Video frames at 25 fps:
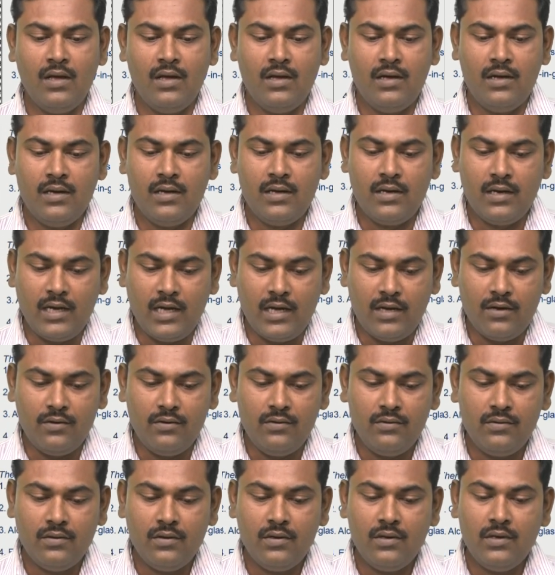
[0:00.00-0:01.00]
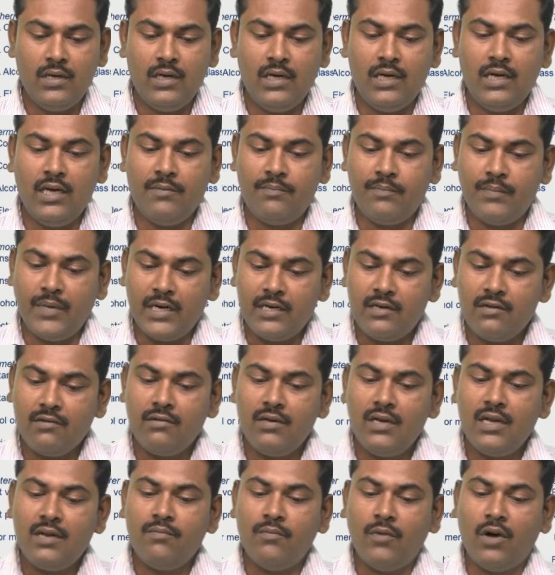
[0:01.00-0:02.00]
Now a
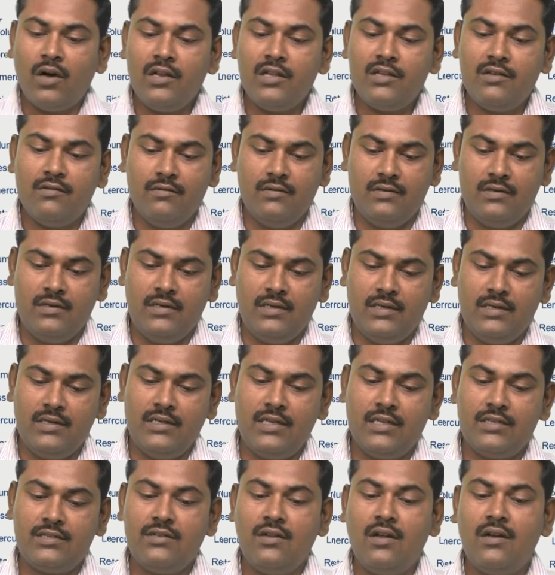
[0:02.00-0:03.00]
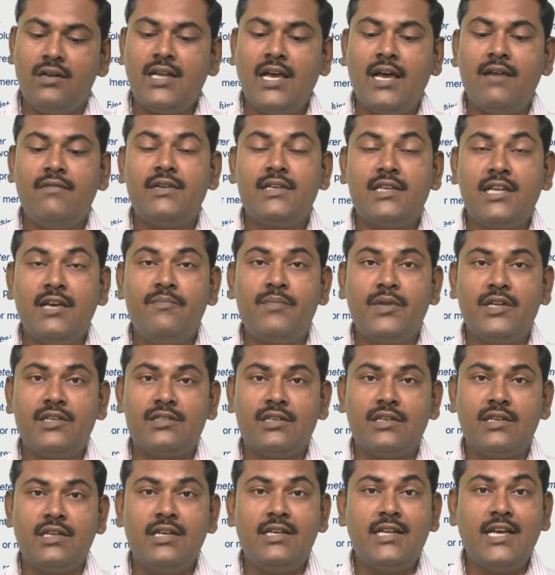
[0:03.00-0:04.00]
particular molecule does not have a
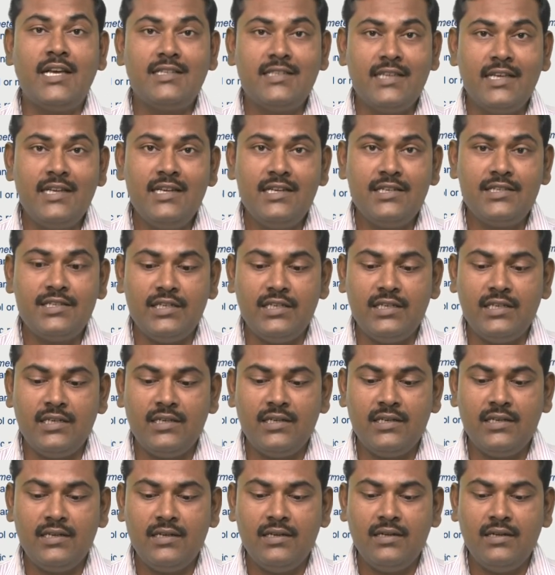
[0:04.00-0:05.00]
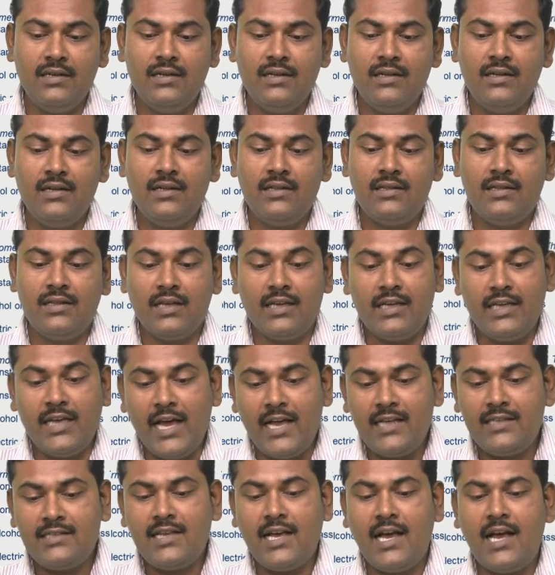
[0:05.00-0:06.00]
temperature, it has energy. The
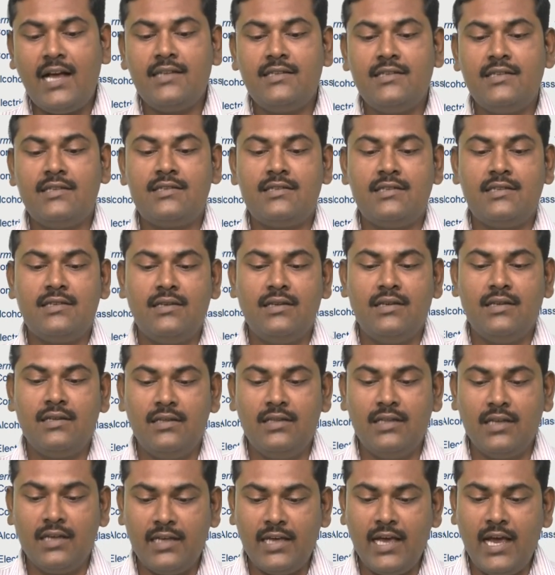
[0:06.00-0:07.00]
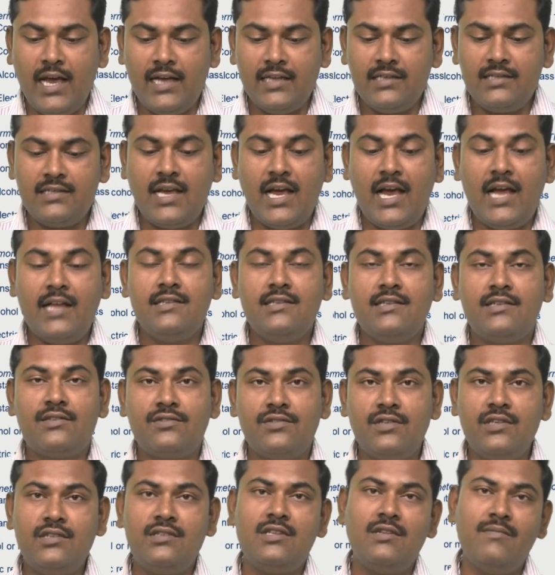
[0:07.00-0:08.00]
gas as a
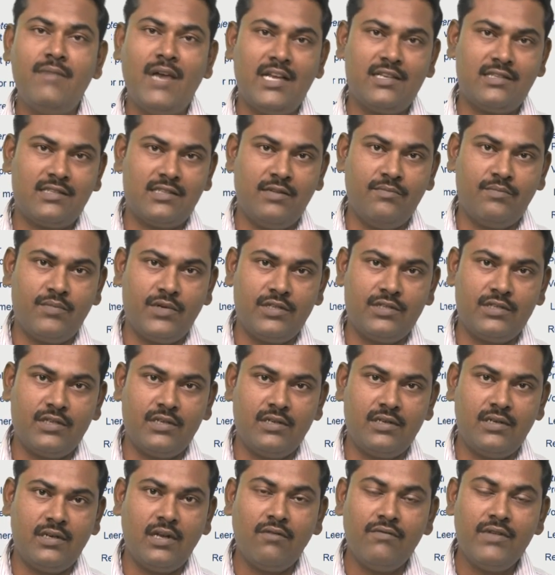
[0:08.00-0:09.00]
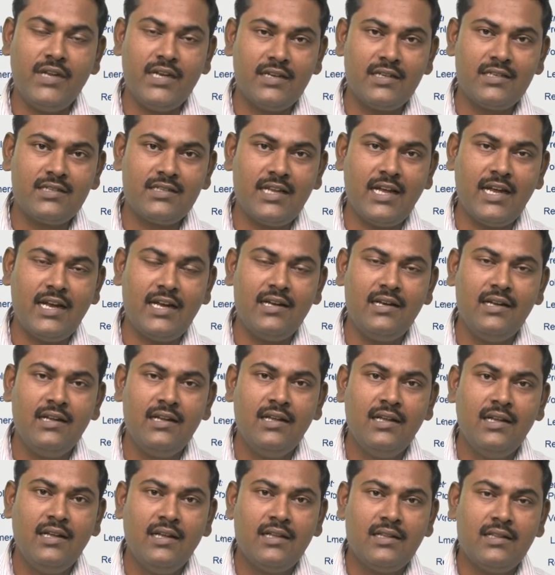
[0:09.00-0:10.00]
system has temperature. Now we understand
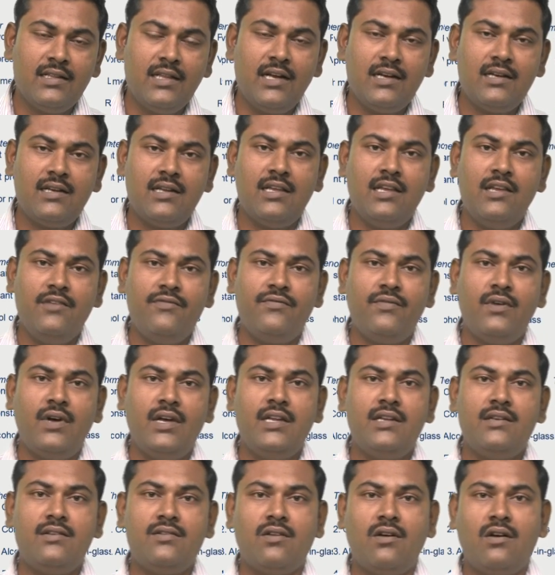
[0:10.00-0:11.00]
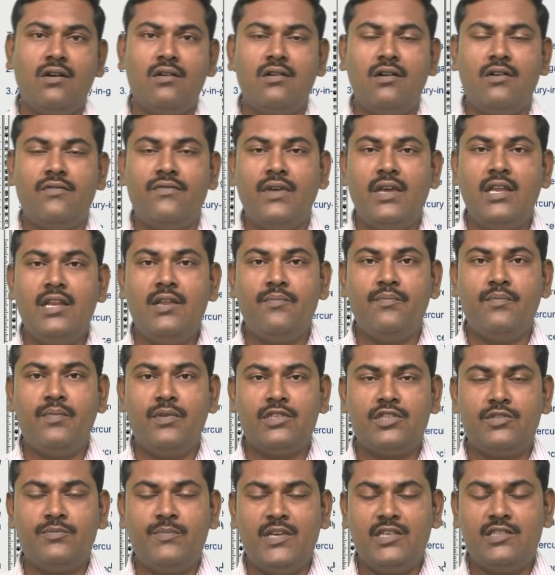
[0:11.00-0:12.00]
that if I talk of any
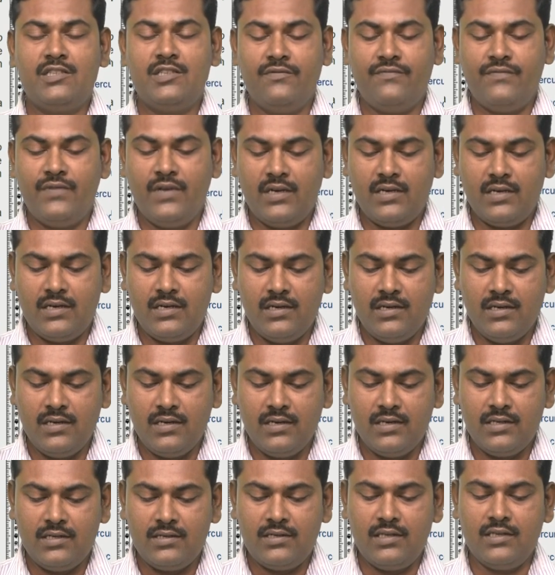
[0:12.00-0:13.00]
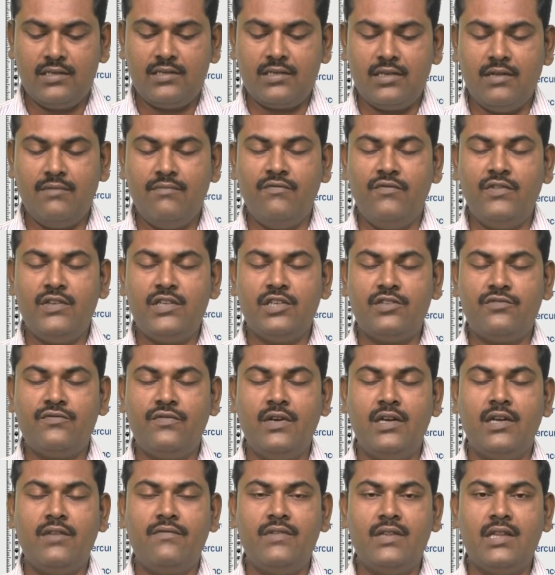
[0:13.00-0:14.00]
specific system which is
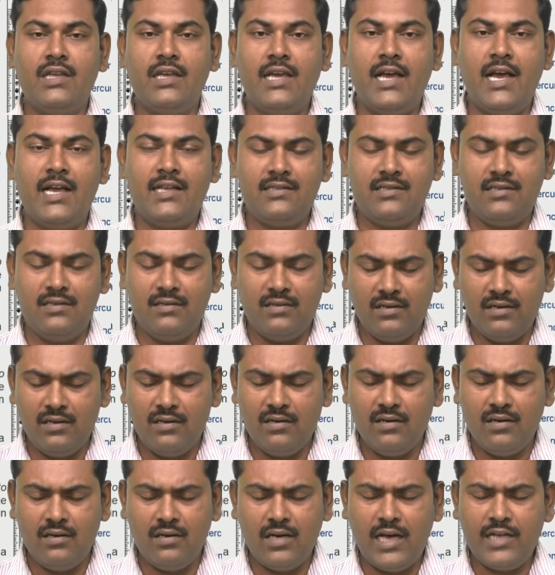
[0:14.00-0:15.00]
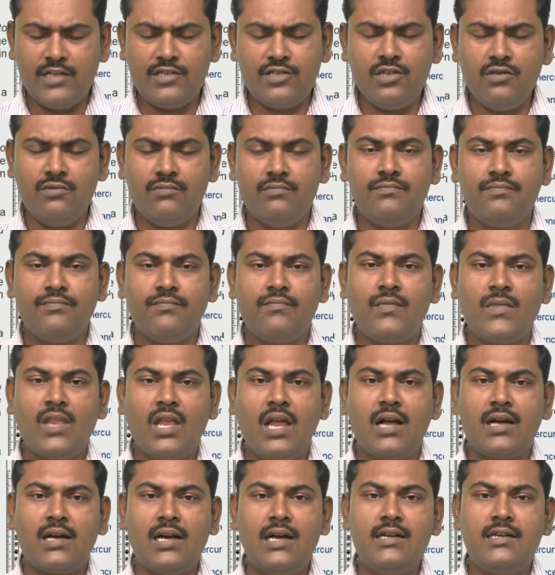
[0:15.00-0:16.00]
filled up with a gas, assume
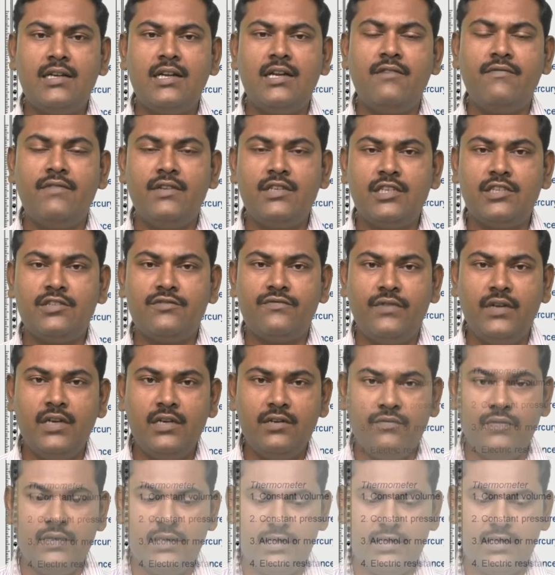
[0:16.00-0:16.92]
a container which is filled with